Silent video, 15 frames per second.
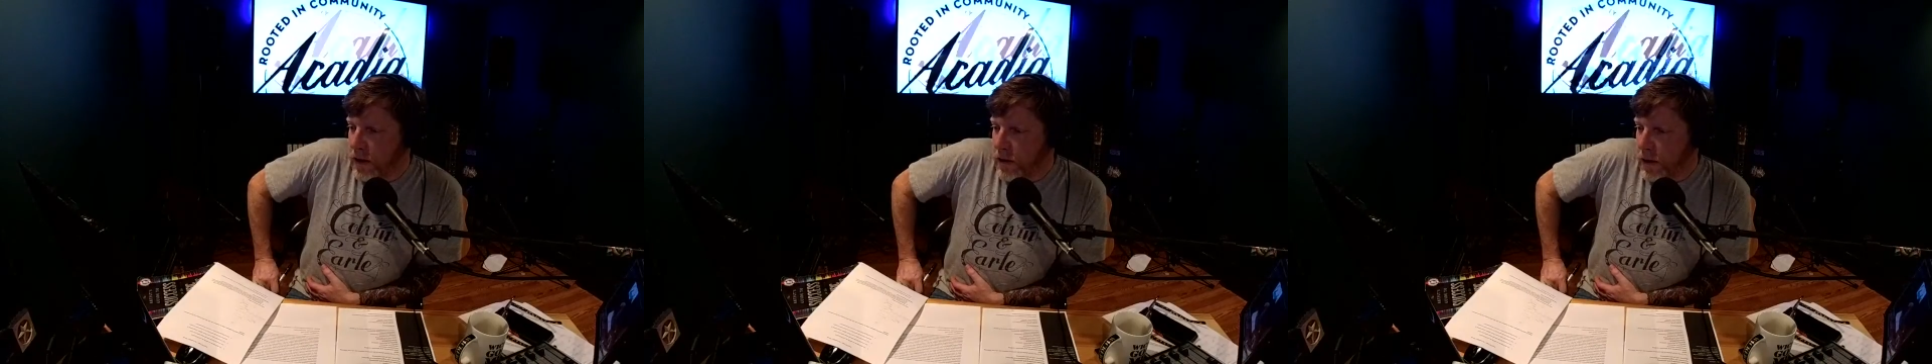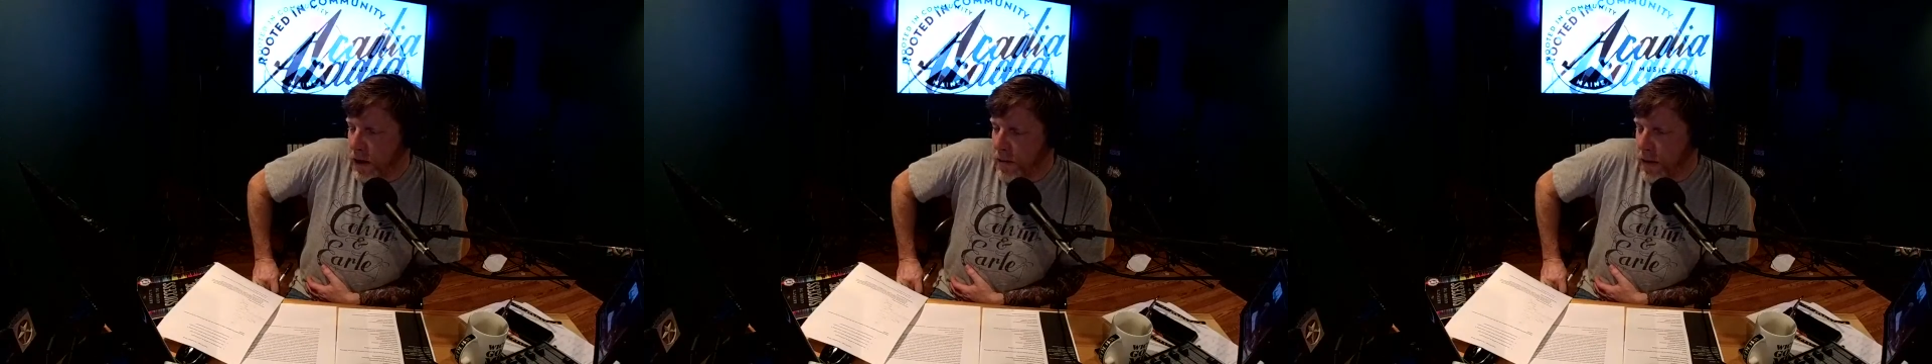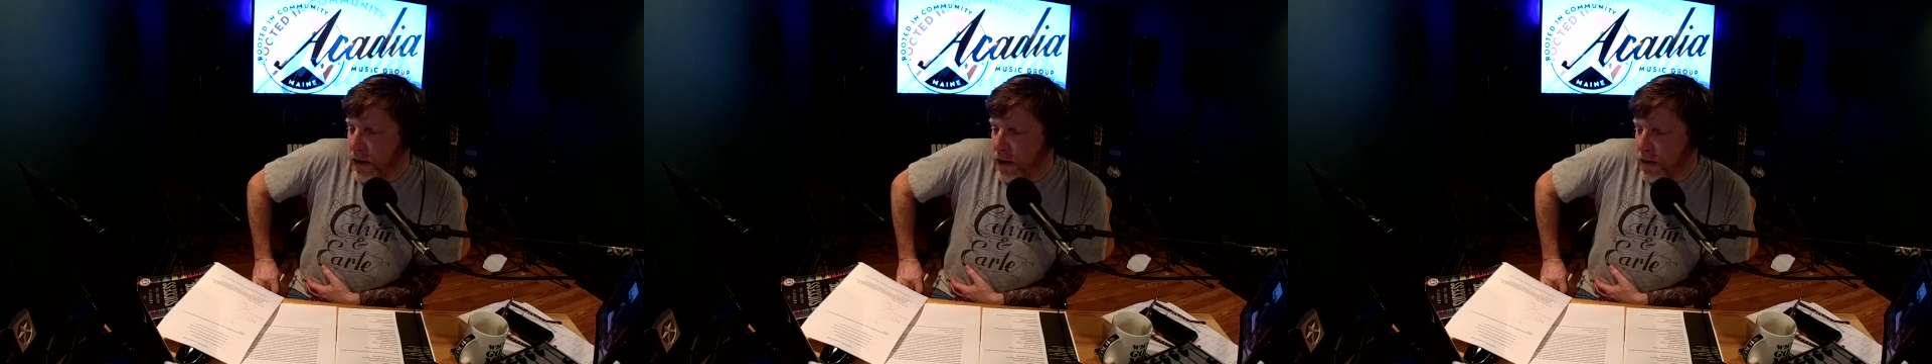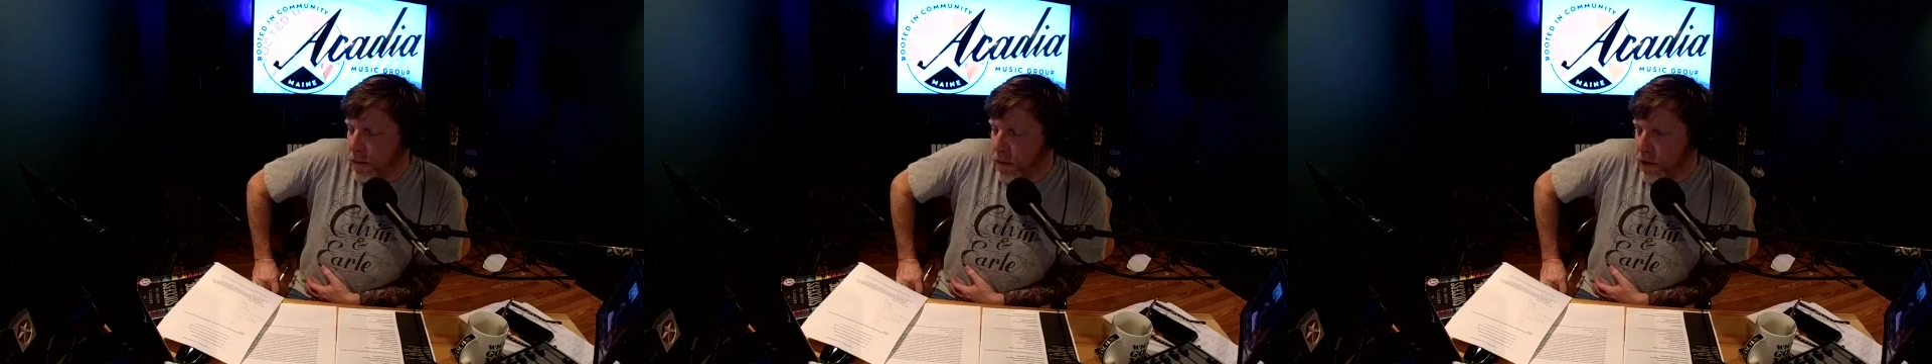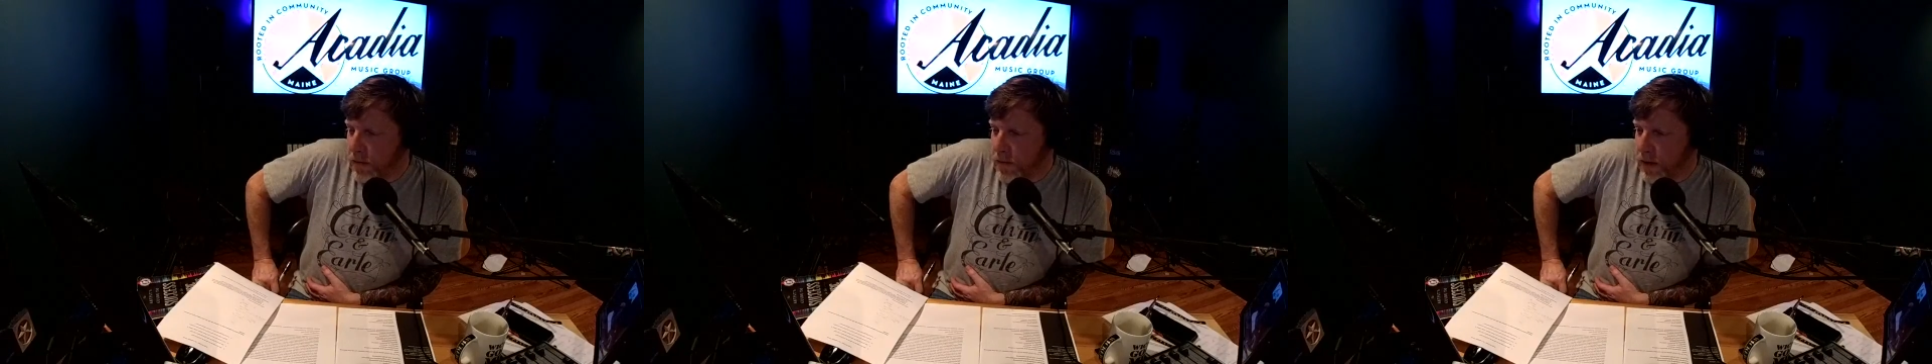I've made this
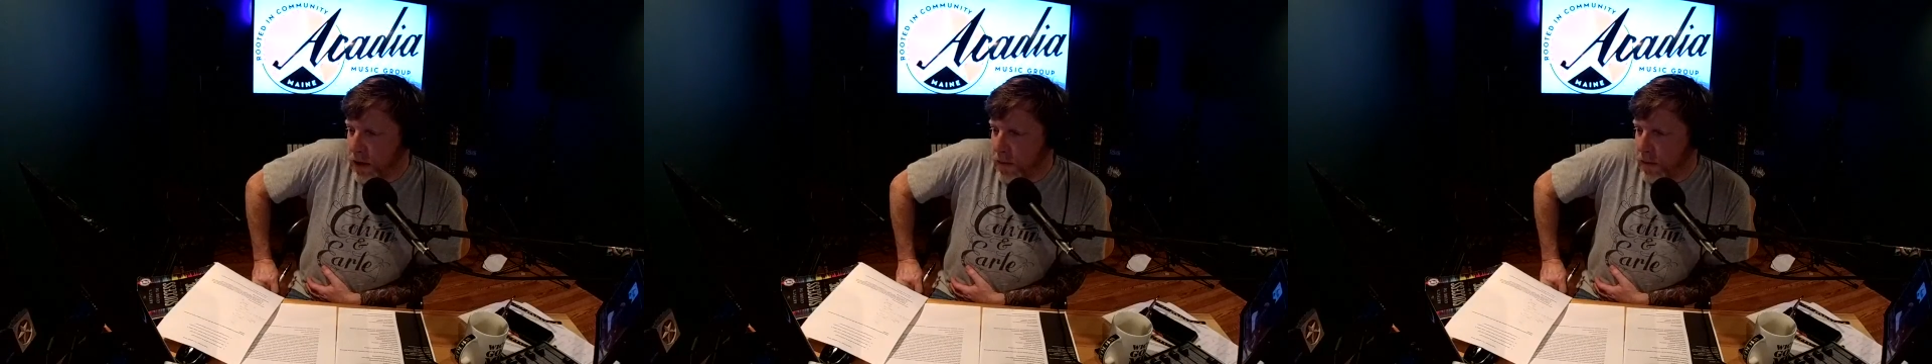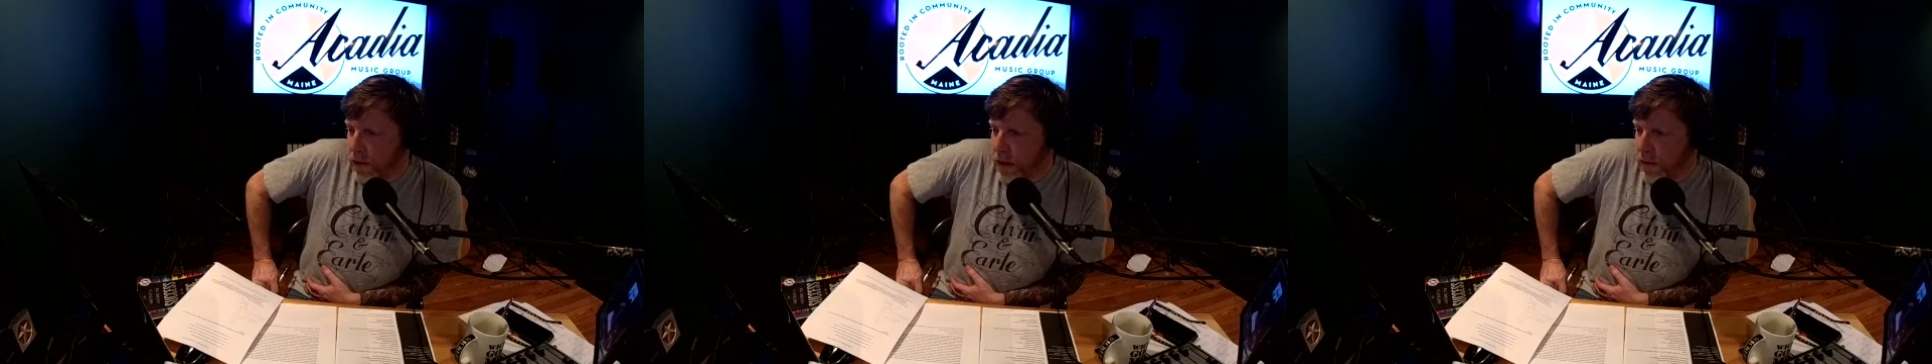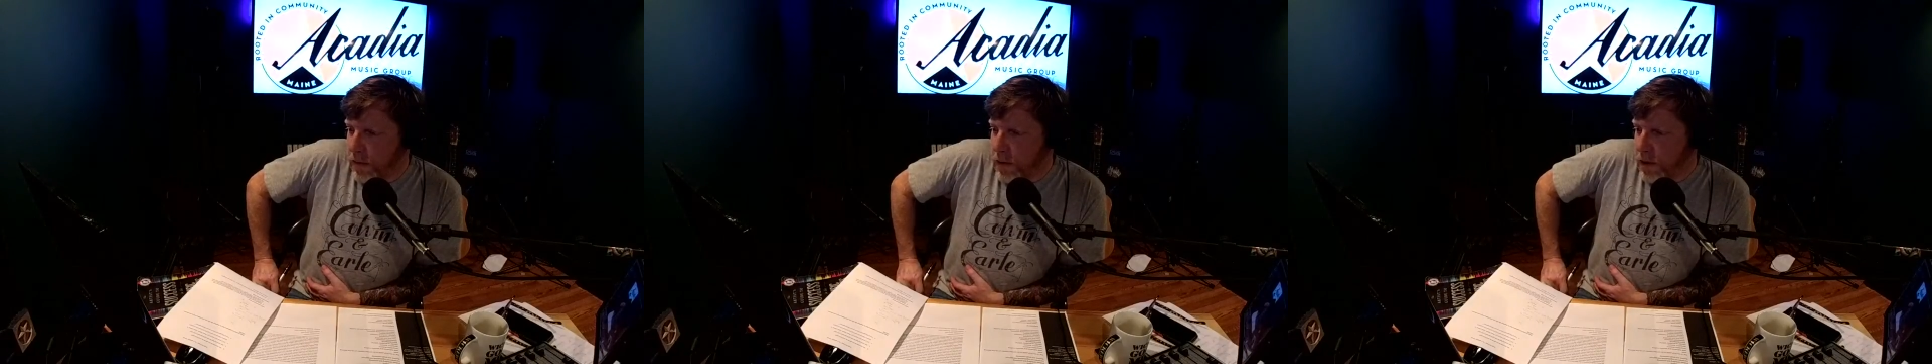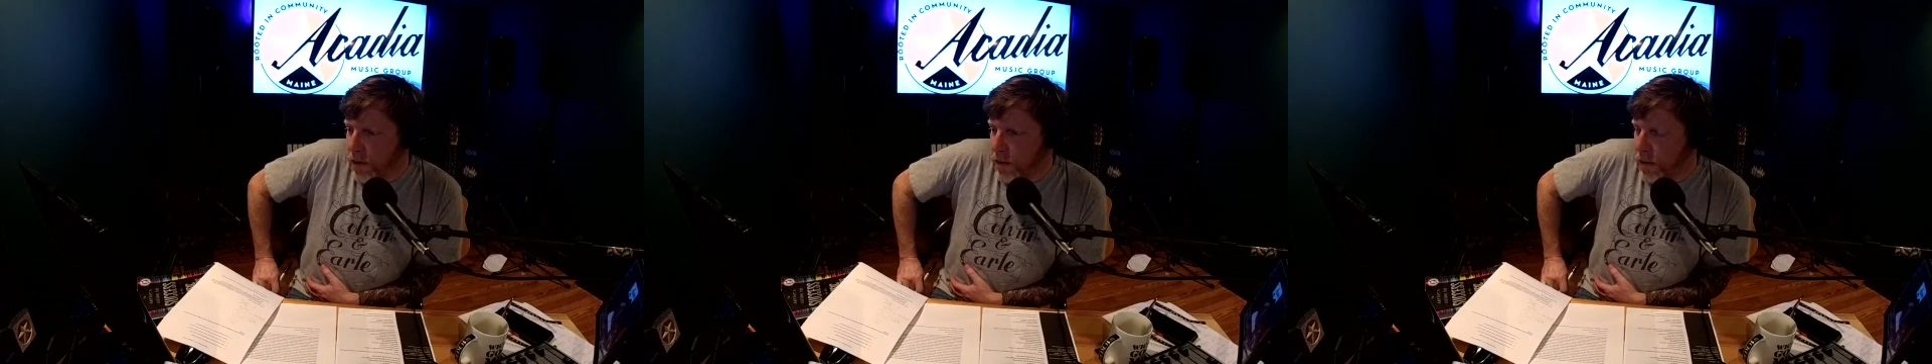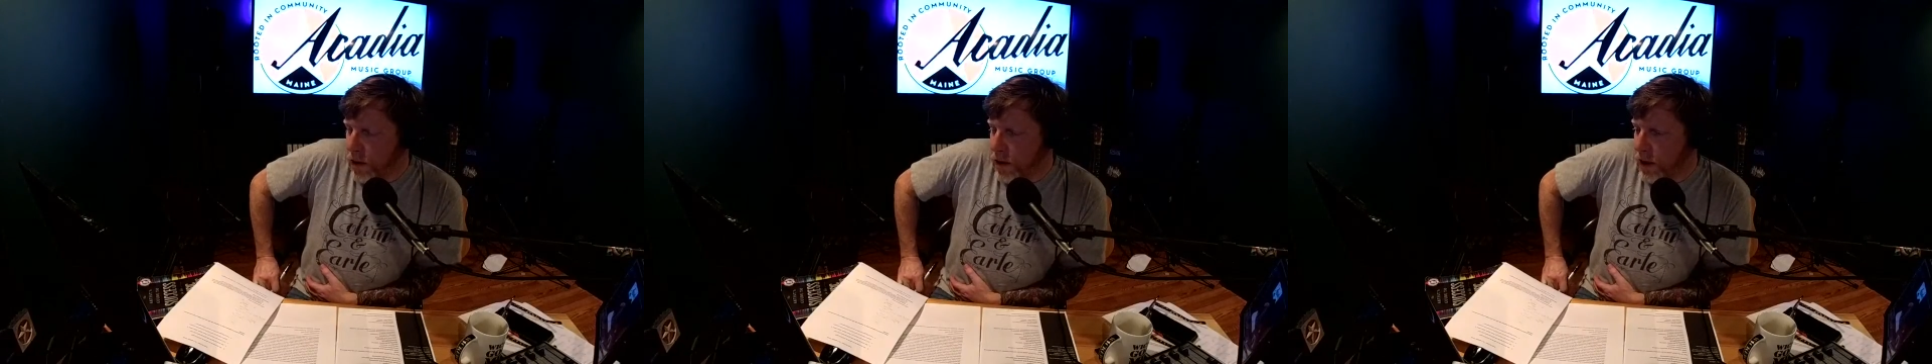much investment, I put this much